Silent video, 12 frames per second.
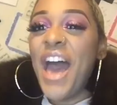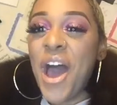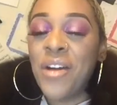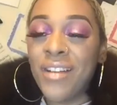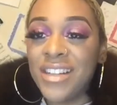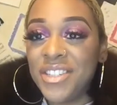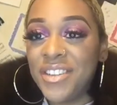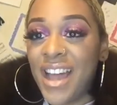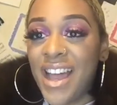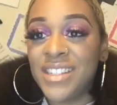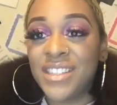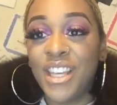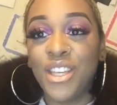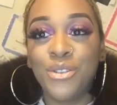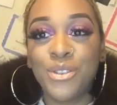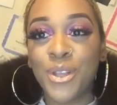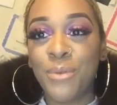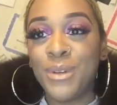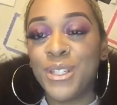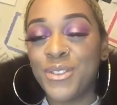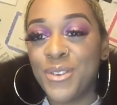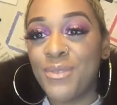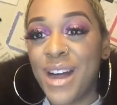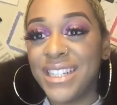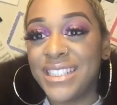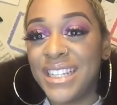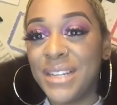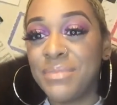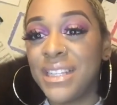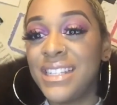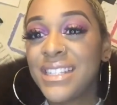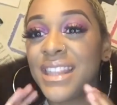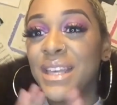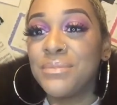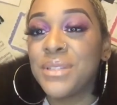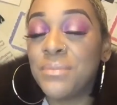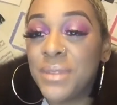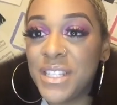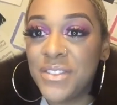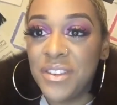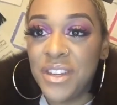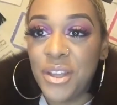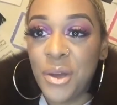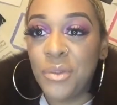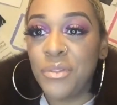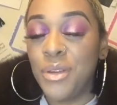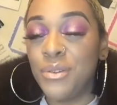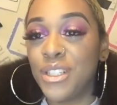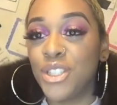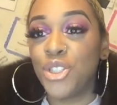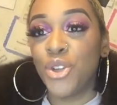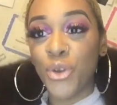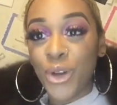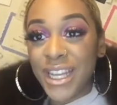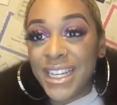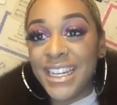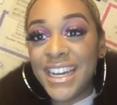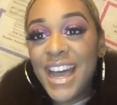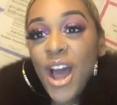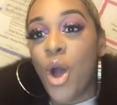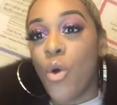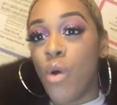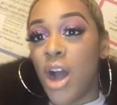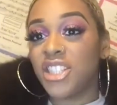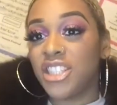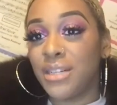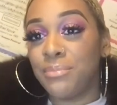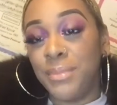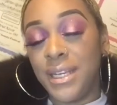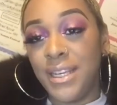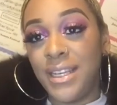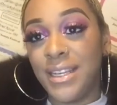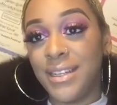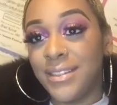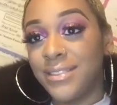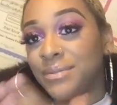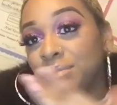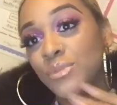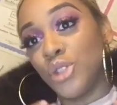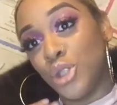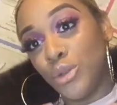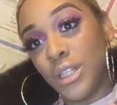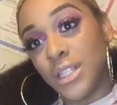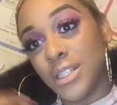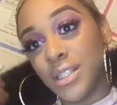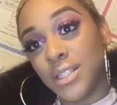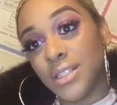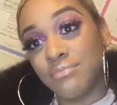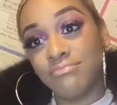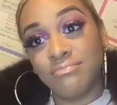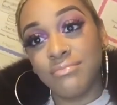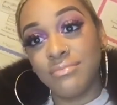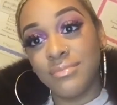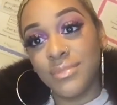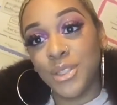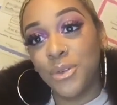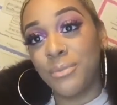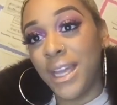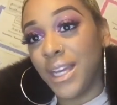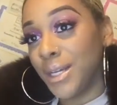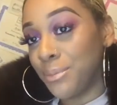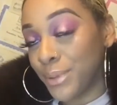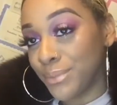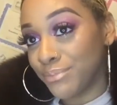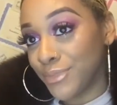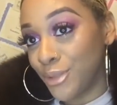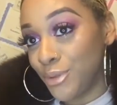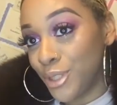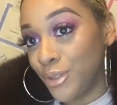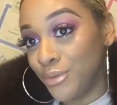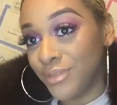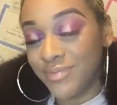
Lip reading: Alright, you guys, thank you so much for watching. Please thumbs up this video if you enjoyed watching me do this little makeup tutu.